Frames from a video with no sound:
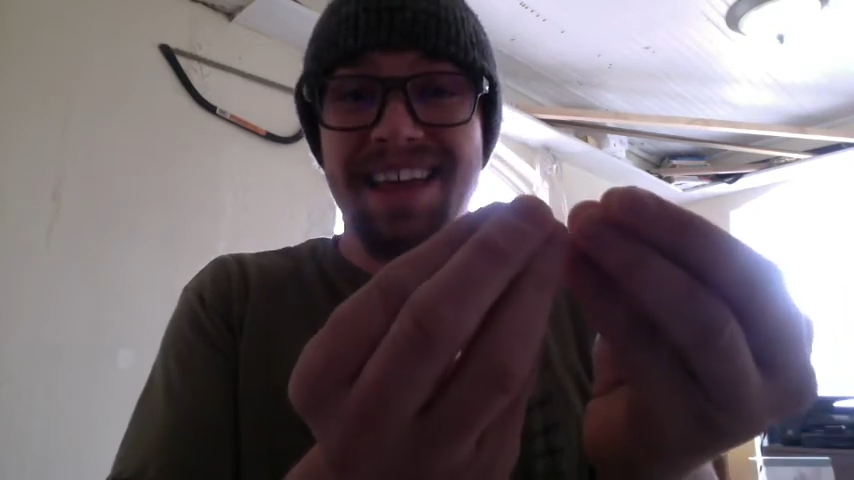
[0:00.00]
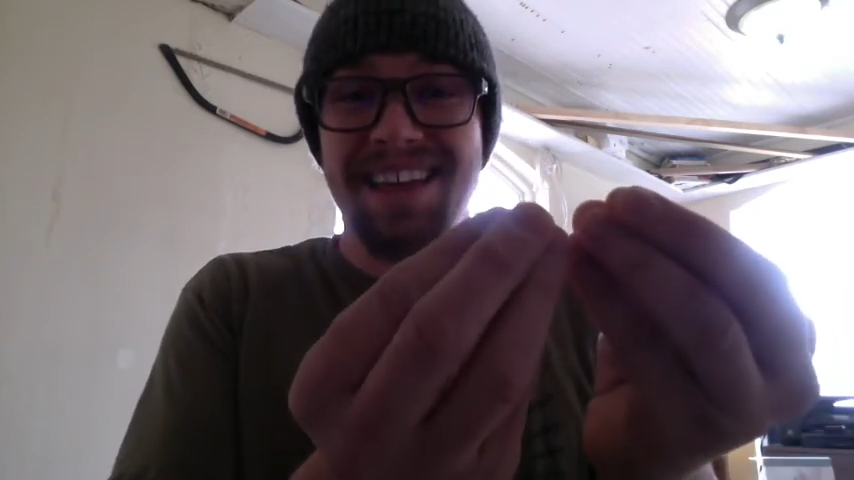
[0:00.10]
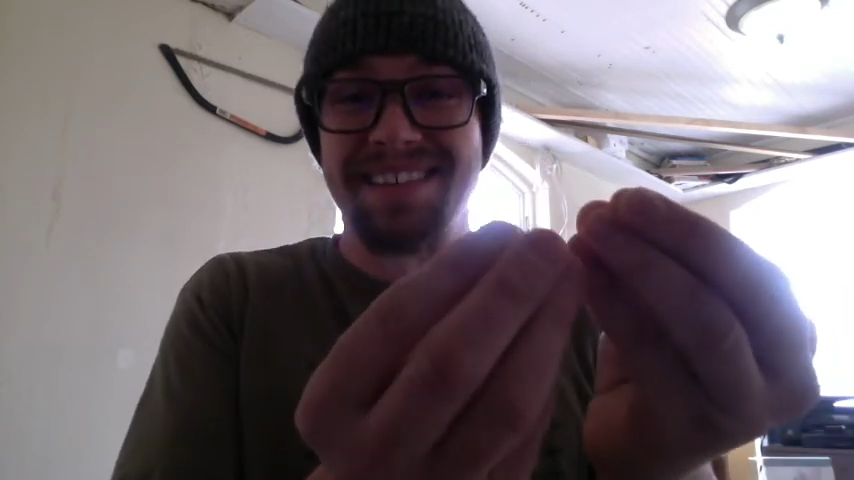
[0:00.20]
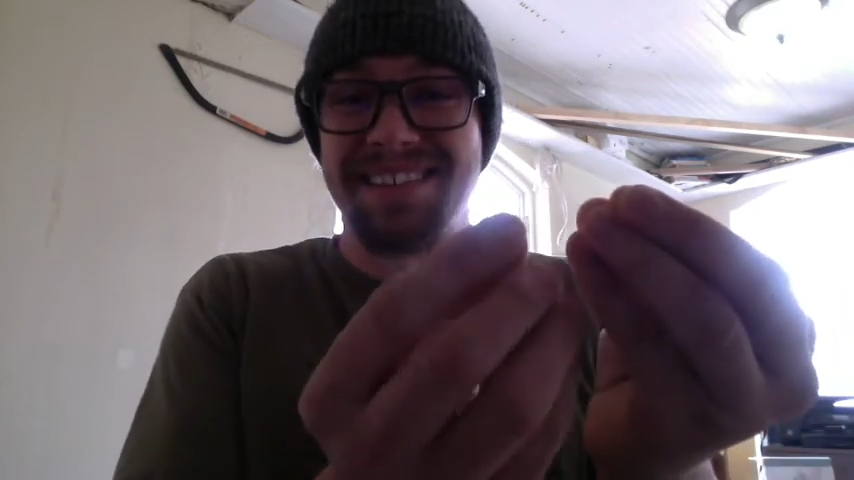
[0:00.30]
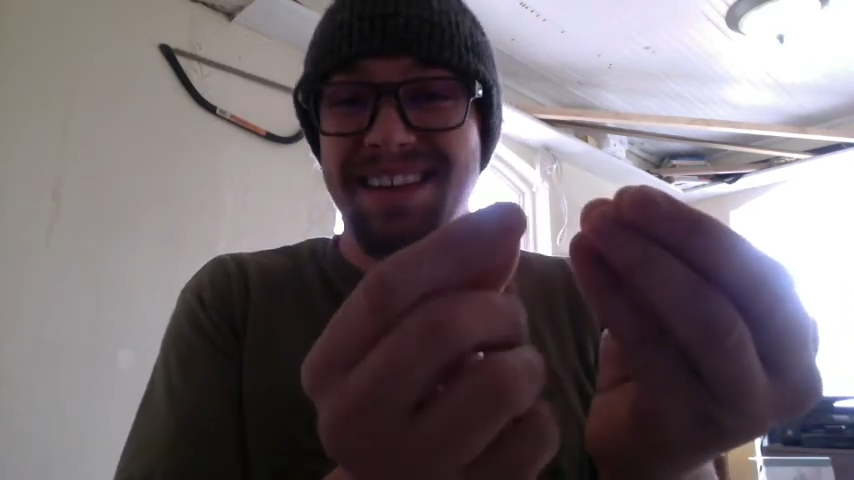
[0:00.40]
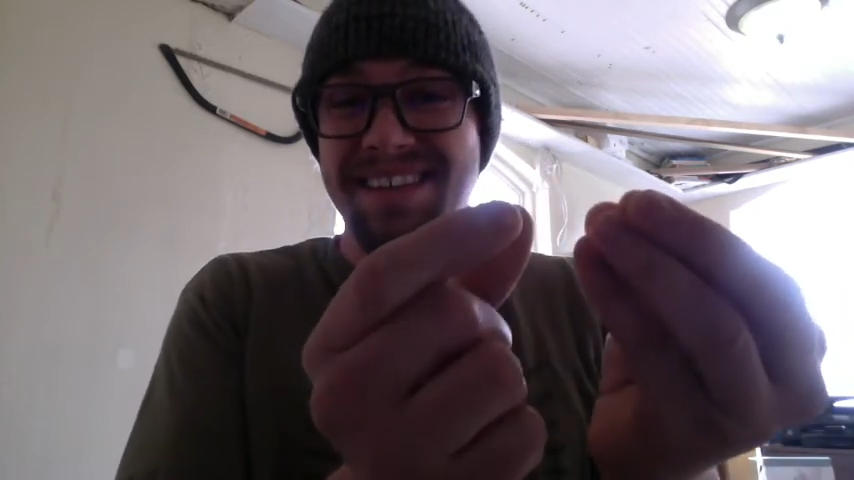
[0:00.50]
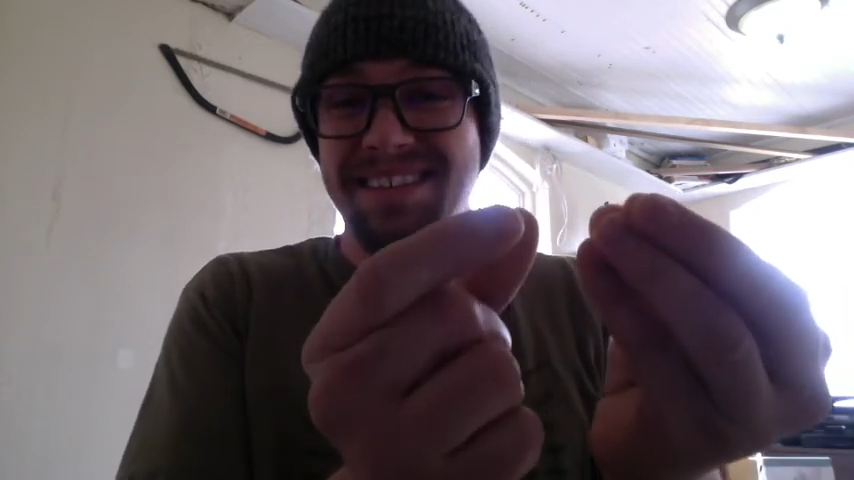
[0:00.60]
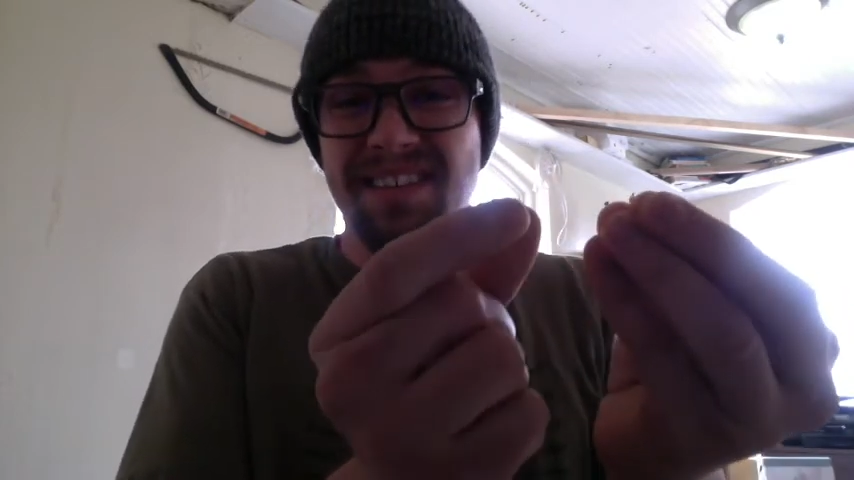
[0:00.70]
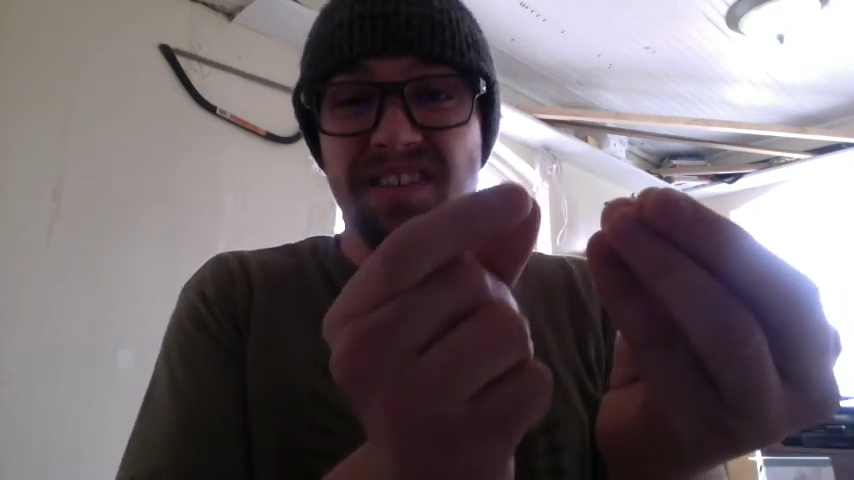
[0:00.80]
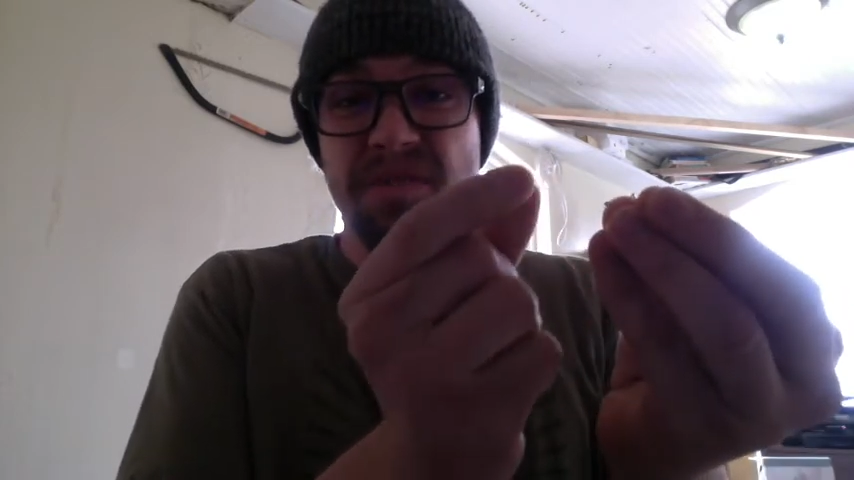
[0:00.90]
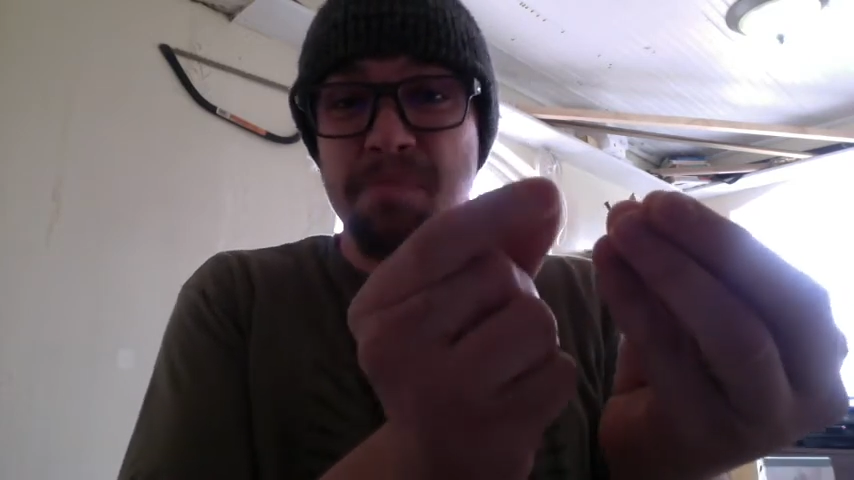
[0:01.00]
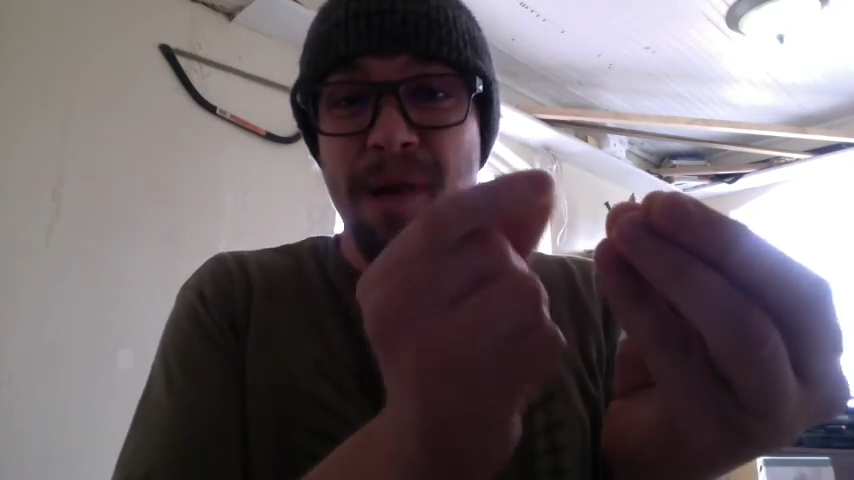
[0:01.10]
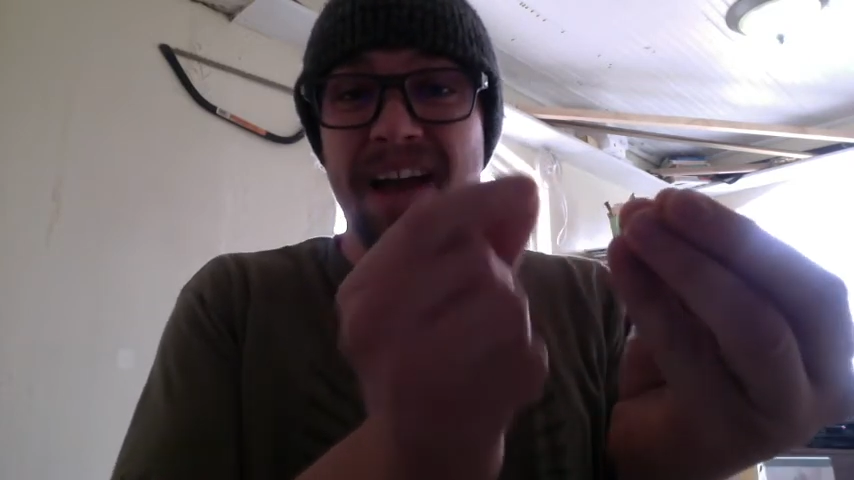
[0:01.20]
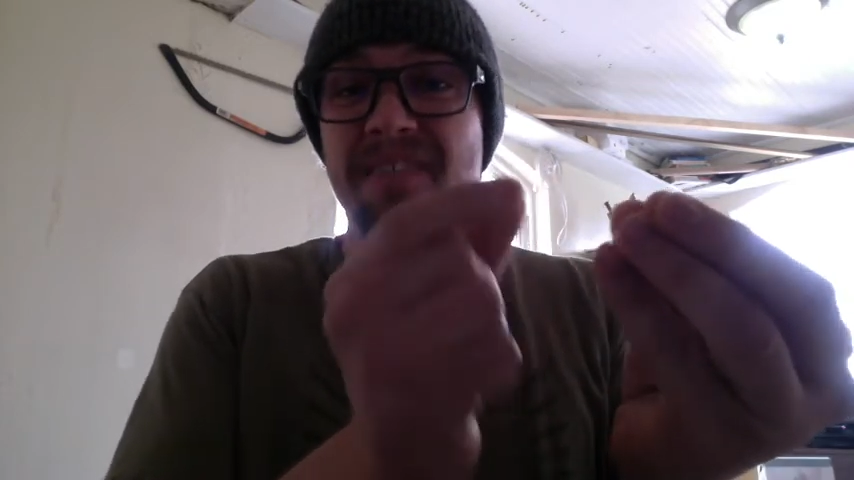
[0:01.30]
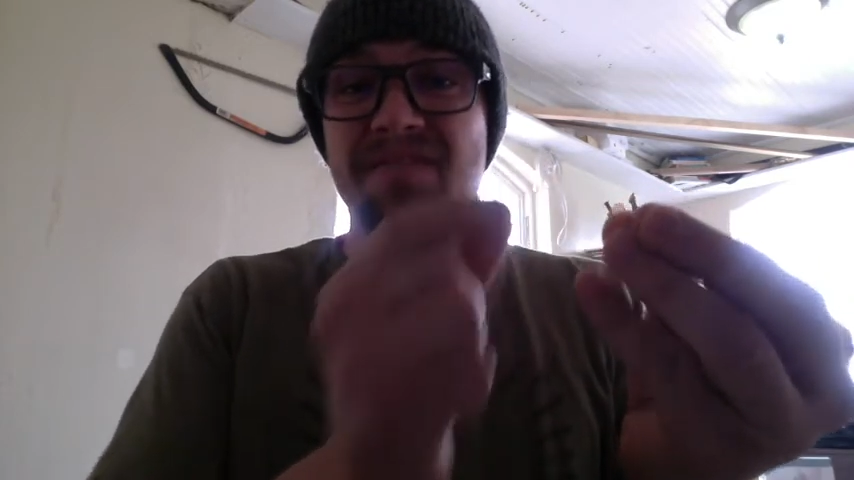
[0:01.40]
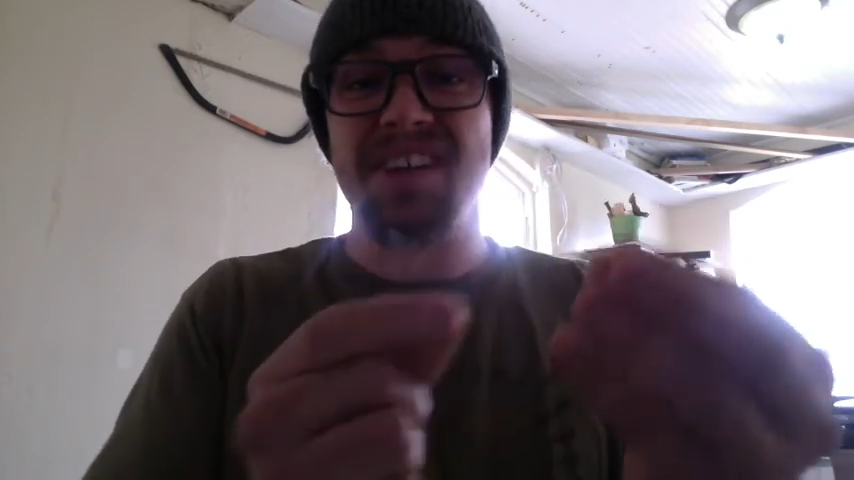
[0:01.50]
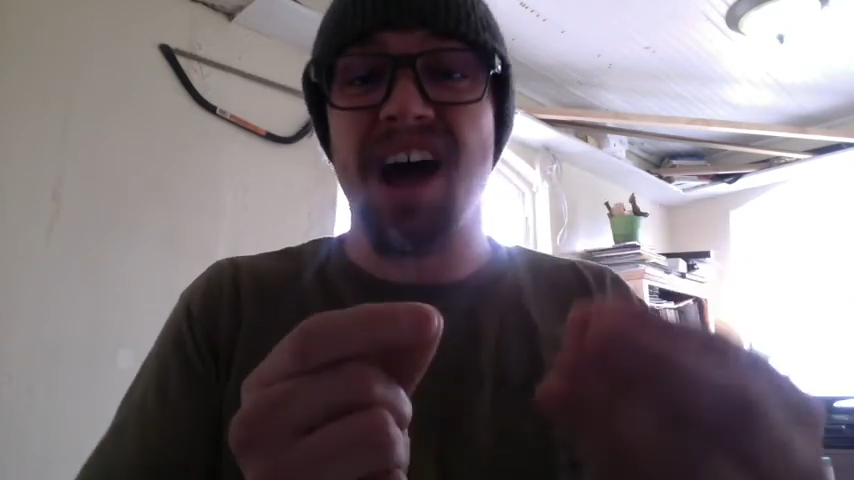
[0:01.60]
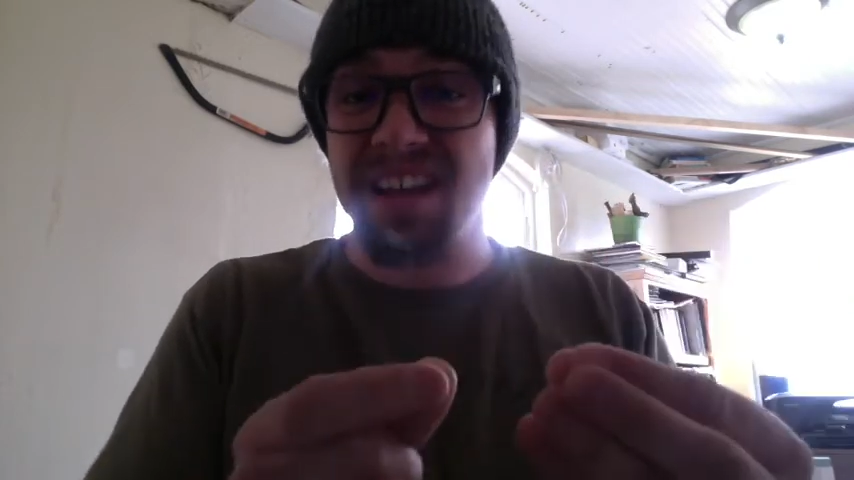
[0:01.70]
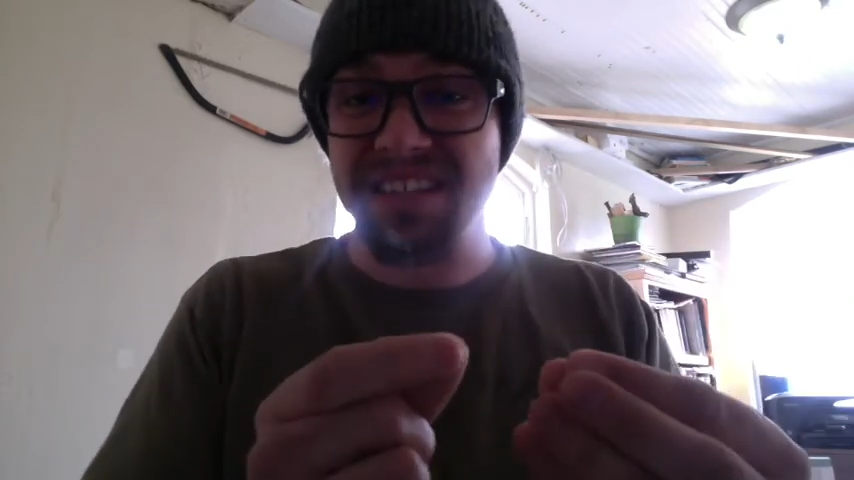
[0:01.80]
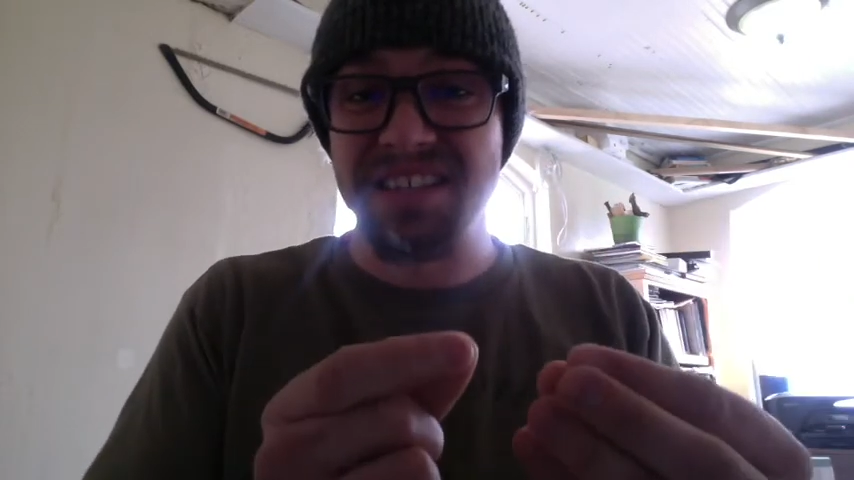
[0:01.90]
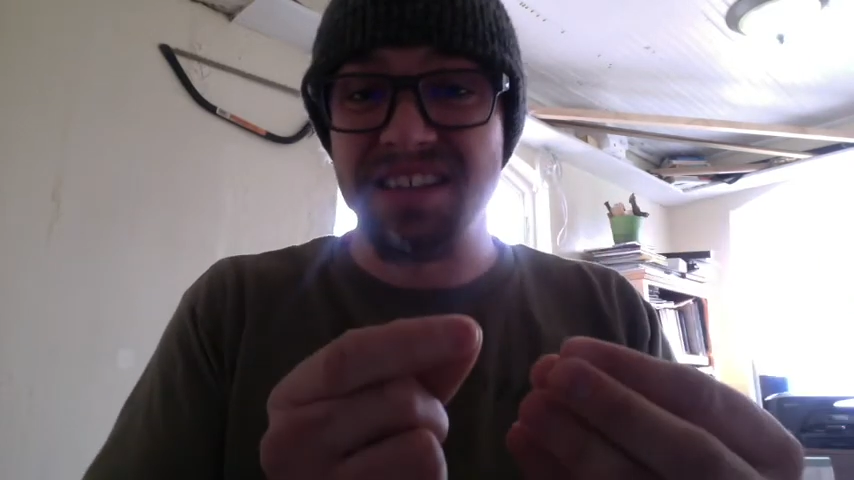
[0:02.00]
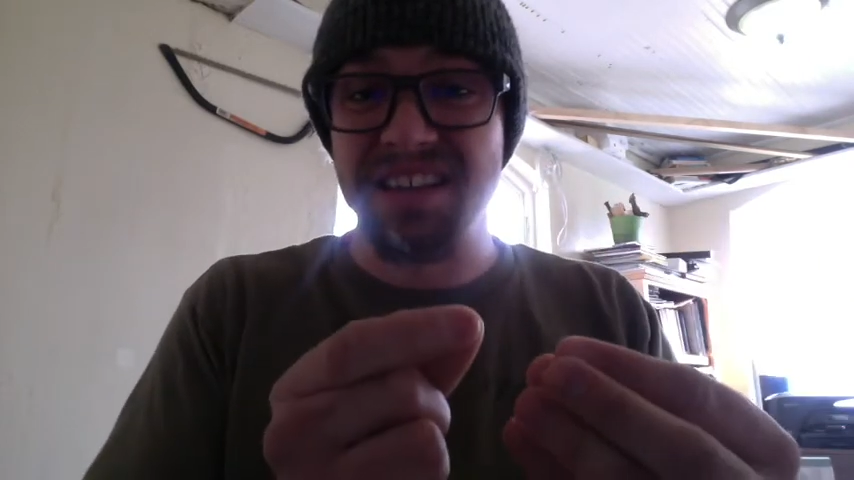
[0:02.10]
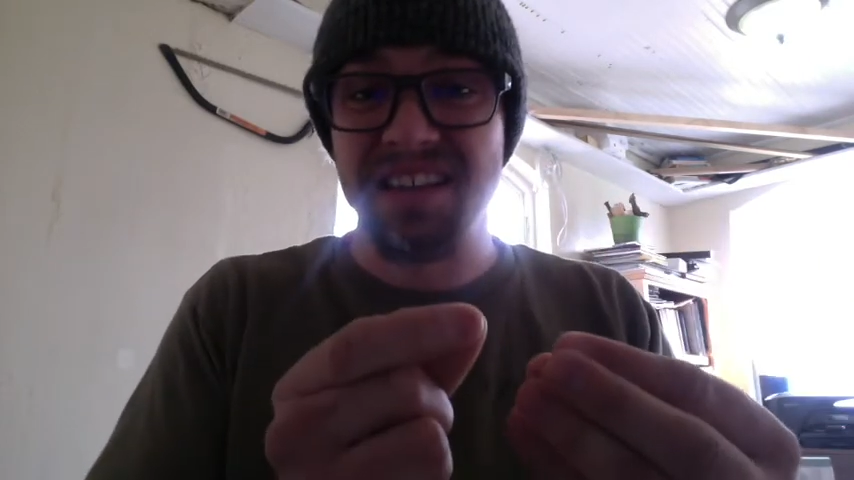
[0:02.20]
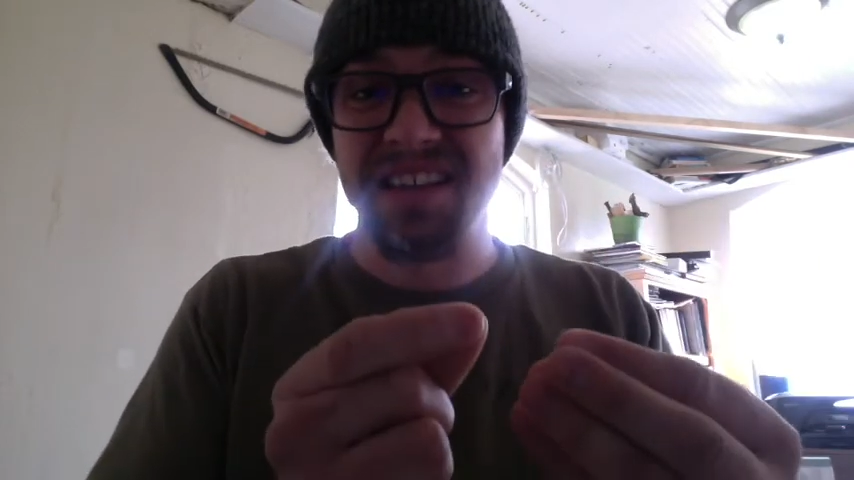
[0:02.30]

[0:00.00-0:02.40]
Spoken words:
is a speck of dust